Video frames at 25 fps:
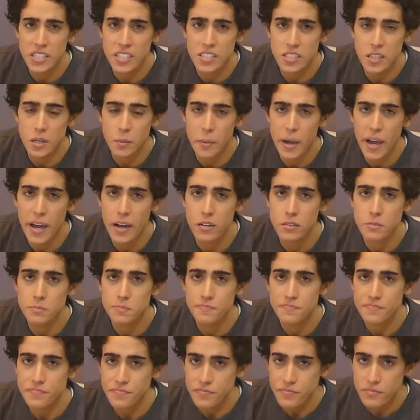a decent amount,
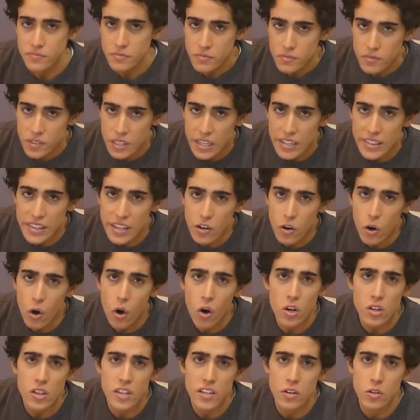there
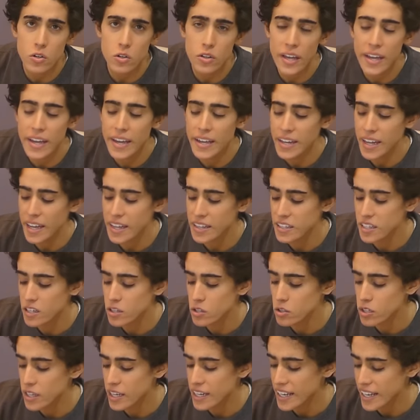are linoleic and
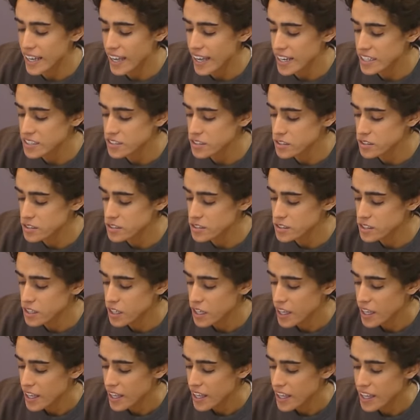linolenic acids
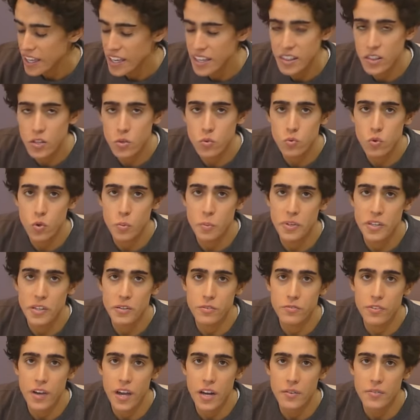in the
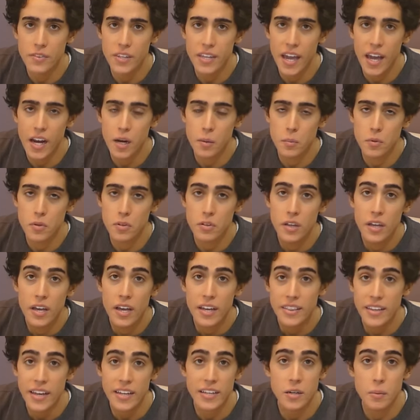ruminant fat of the animal
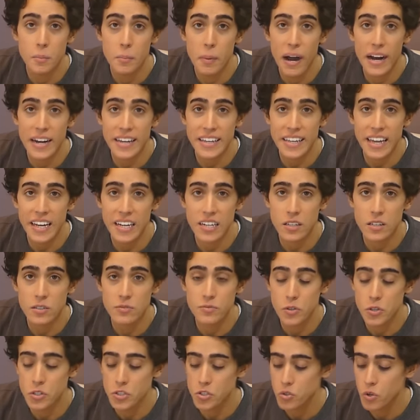that your body can
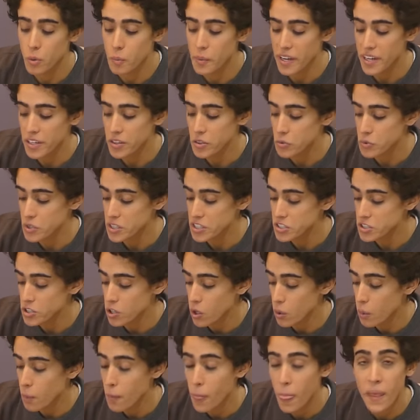convert to omega three.
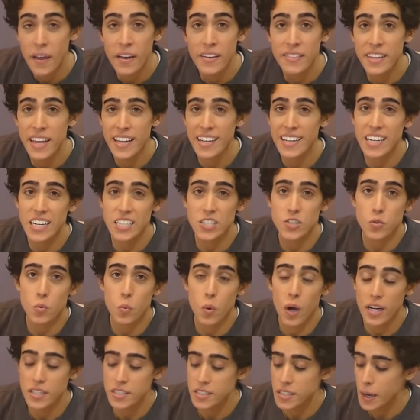So thank you guys for
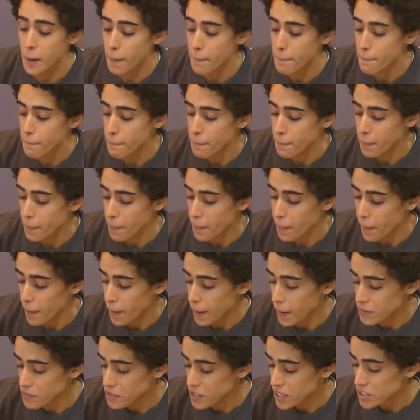watching.
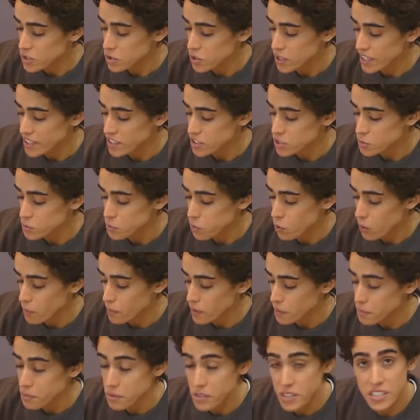Uh, if you guys would like to support
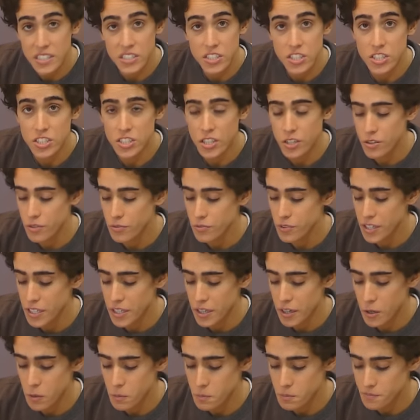me, please just share the
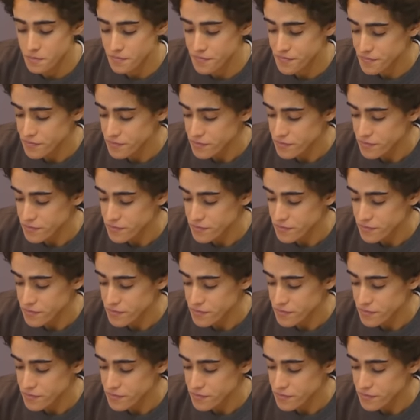video.